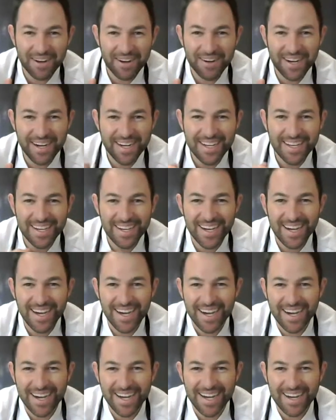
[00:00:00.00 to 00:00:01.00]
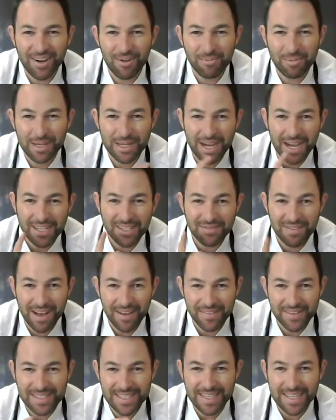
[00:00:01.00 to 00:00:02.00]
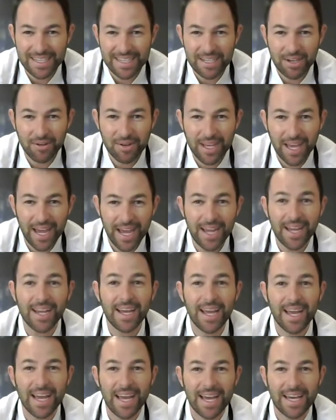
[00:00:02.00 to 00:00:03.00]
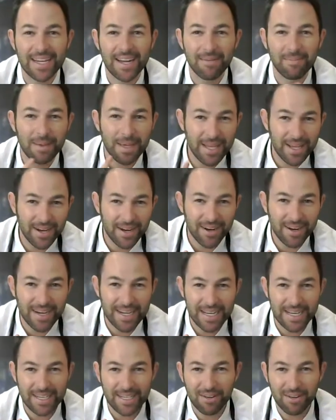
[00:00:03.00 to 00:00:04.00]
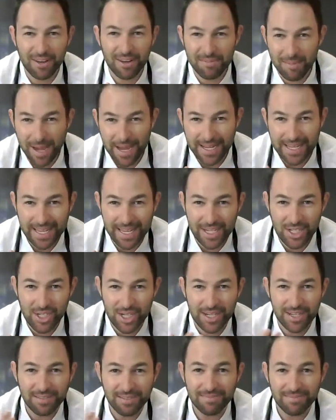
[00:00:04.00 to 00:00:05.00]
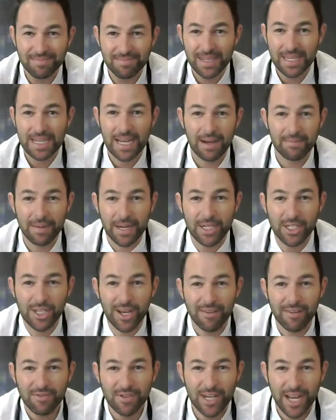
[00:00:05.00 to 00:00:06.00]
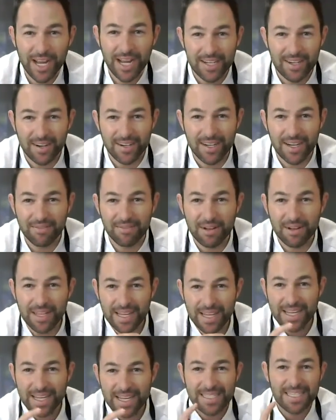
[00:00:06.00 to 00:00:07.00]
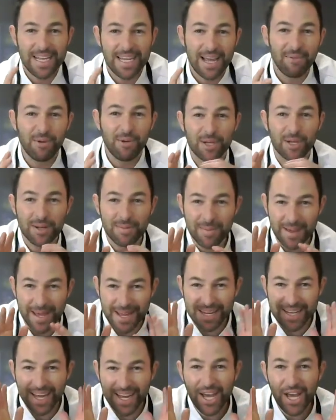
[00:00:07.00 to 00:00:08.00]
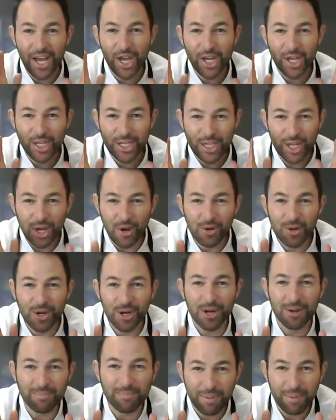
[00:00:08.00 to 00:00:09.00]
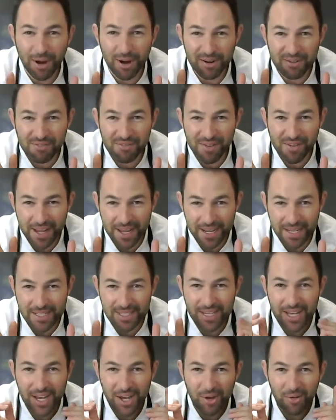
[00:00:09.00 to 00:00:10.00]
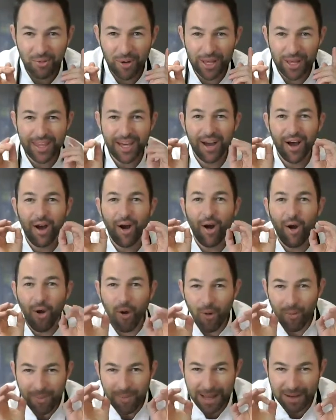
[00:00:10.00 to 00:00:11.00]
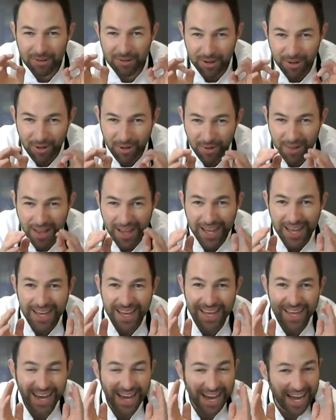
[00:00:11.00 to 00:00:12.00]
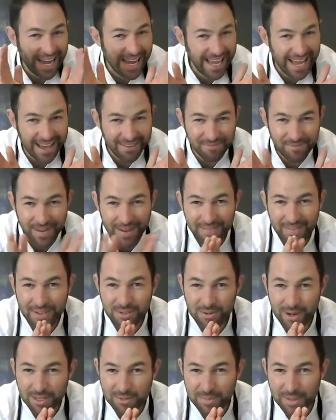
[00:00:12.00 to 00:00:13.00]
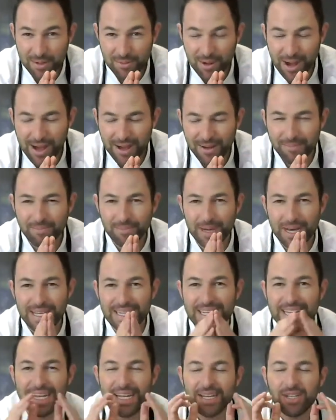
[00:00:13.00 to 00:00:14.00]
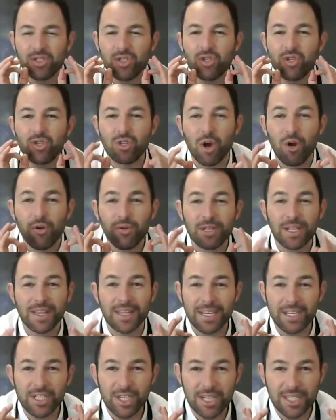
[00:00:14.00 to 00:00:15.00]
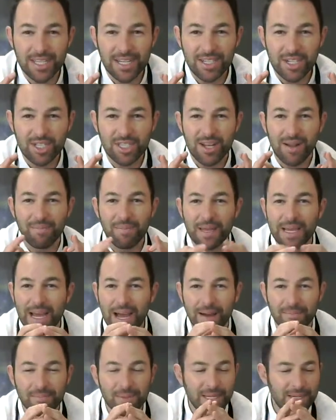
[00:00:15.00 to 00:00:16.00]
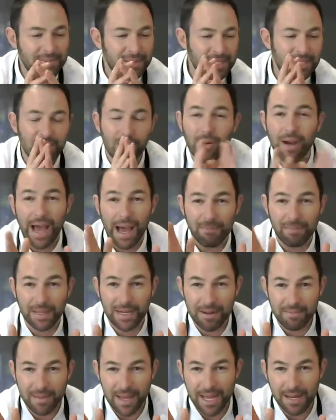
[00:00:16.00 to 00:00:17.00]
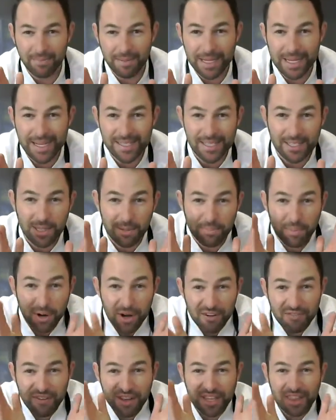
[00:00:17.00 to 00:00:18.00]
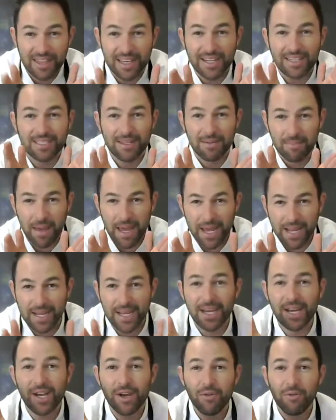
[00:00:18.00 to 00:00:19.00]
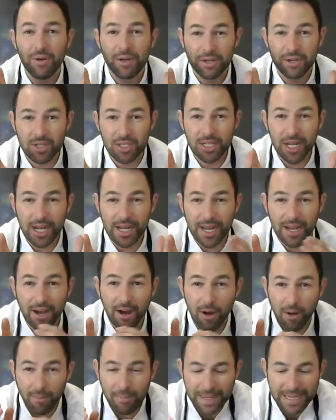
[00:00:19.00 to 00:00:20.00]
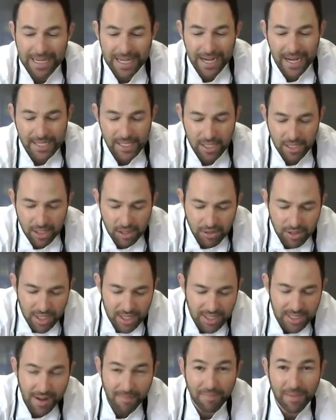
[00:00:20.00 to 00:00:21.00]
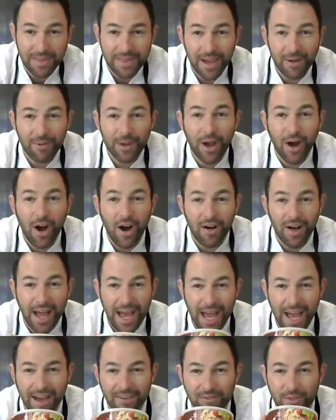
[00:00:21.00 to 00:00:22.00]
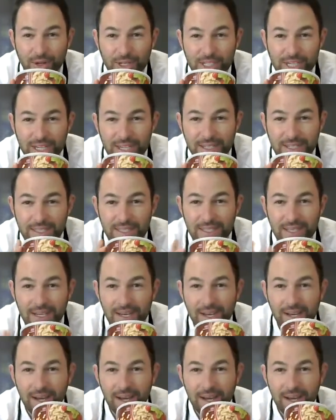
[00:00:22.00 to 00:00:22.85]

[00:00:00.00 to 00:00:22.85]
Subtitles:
Eric. I hope you guys found this link okay. And I'm here in my kitchen, got my chef jacket on and everything. And today we're going to make yogurt parfaits with homemade granola. I haven't made this recipe in a while, but it is so delicious and just something I'm going to be so happy that I made because it's a perfect thing to make when you're stuck at home because it uses something that we all have, which is